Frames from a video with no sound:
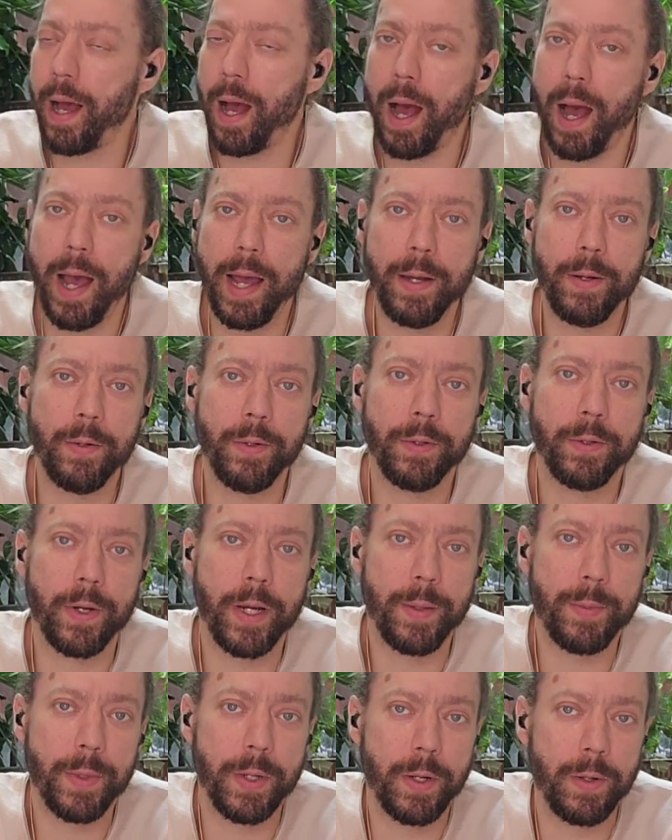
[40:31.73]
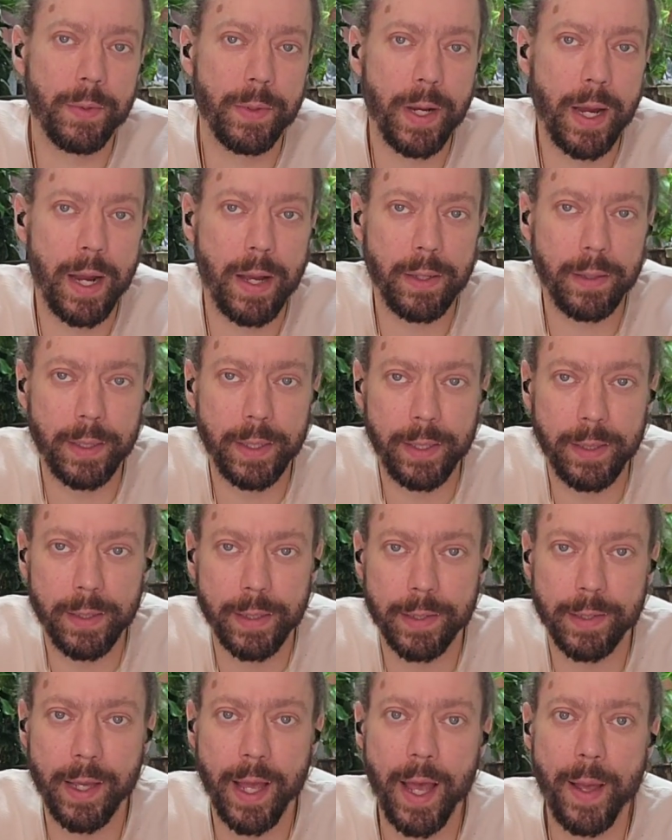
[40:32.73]
I don't create my own reality,
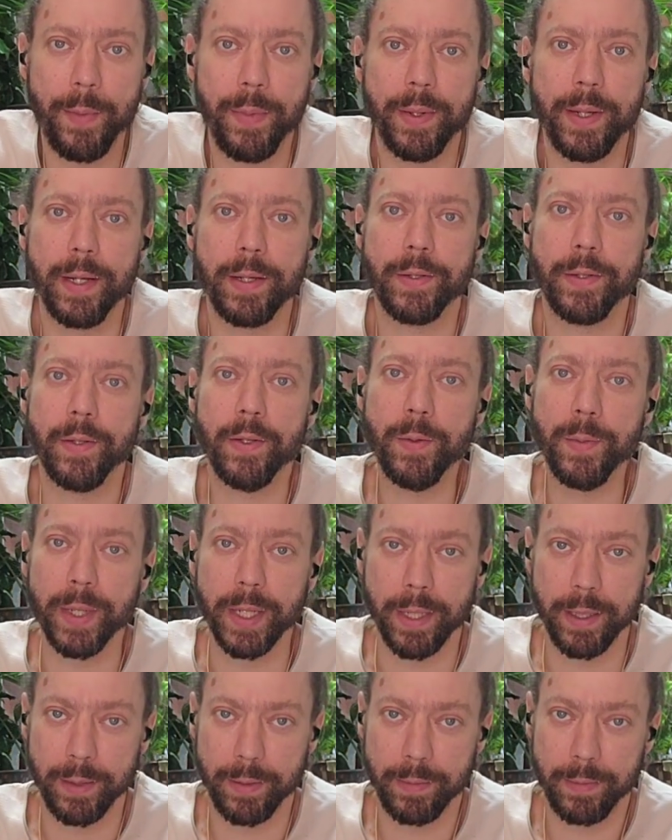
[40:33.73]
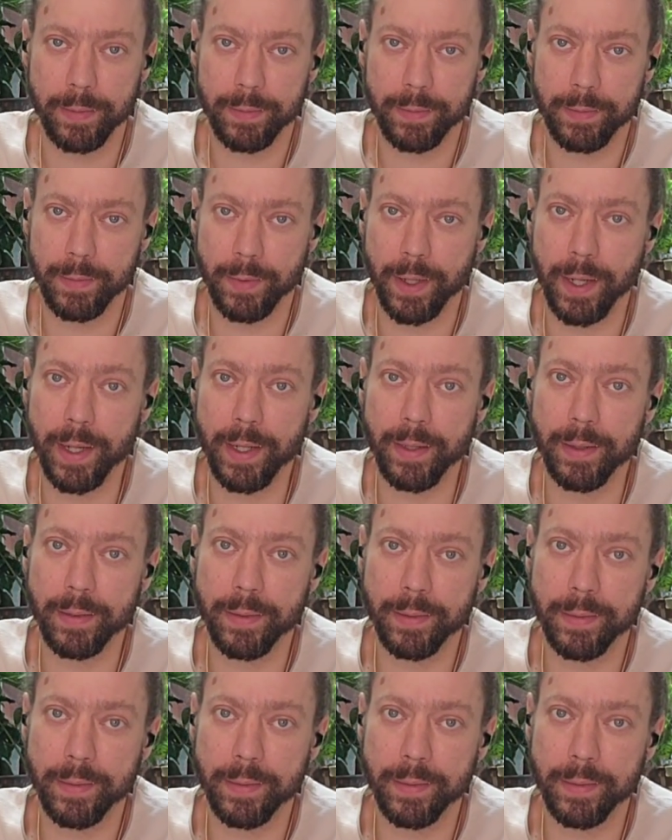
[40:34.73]
it's happening to me, right?